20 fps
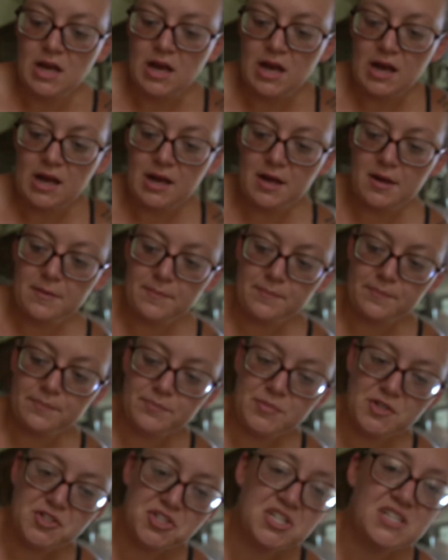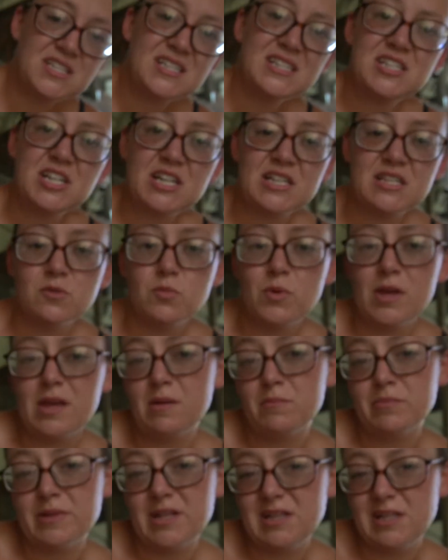but she suggested we
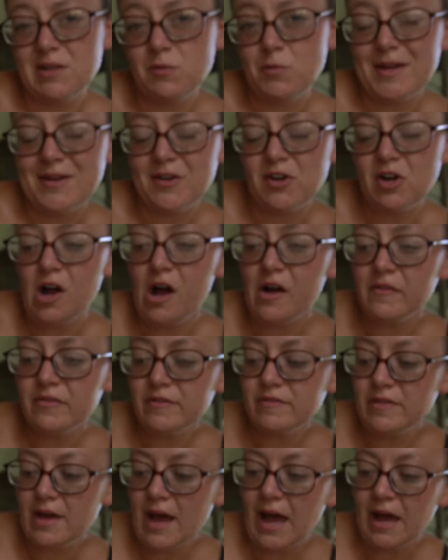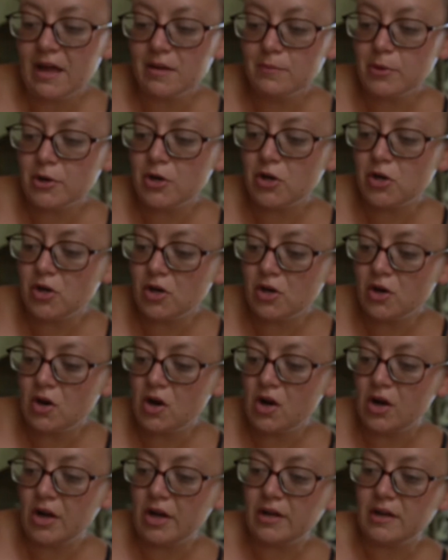completely wean her off of that, put her
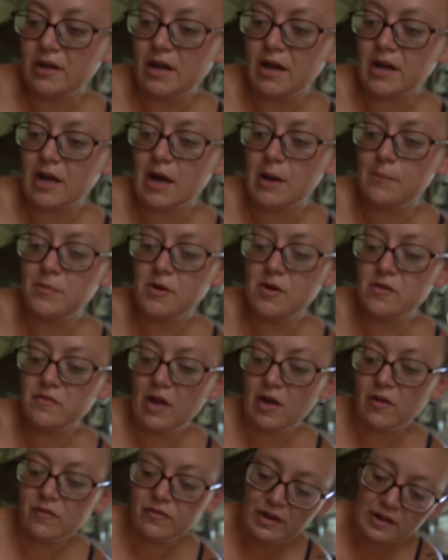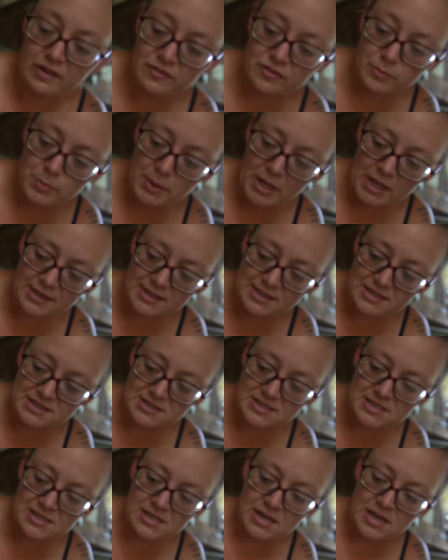on a cup of alfalfa pellets,
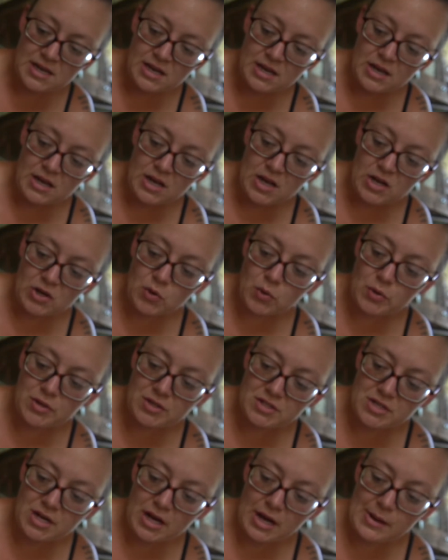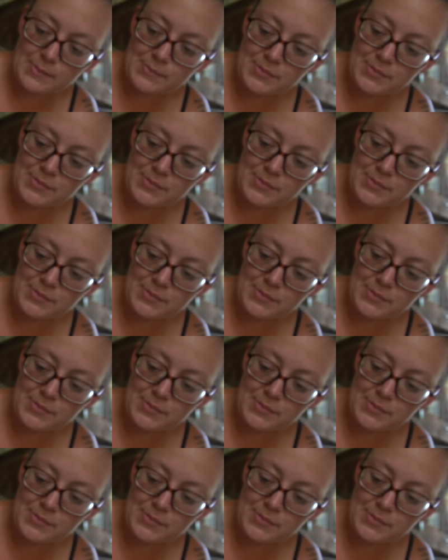a quarter cup